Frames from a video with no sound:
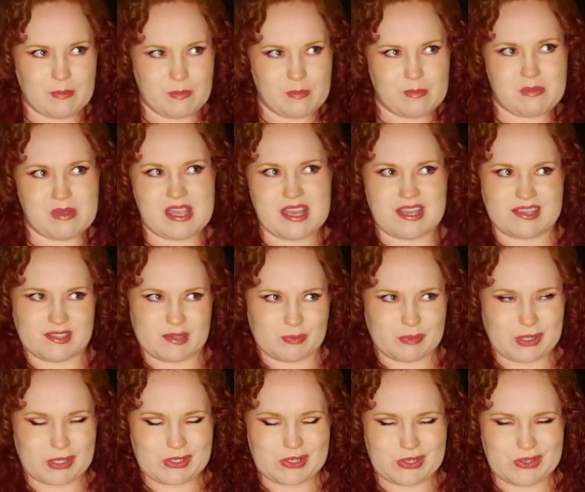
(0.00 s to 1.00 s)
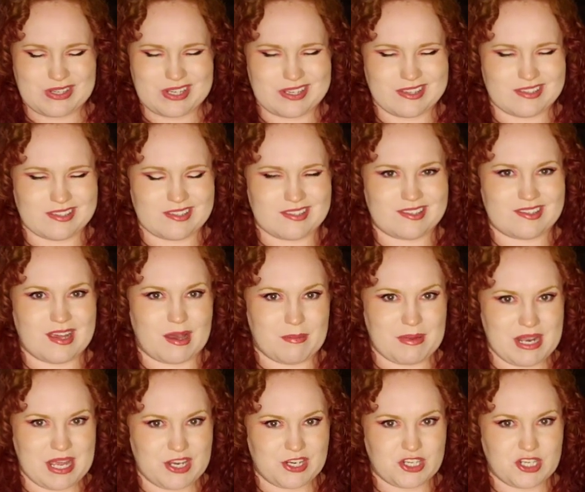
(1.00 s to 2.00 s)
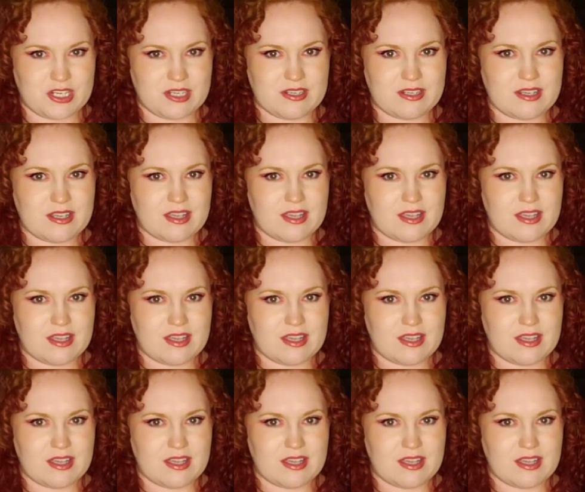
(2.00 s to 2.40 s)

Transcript: me as a person who does domination,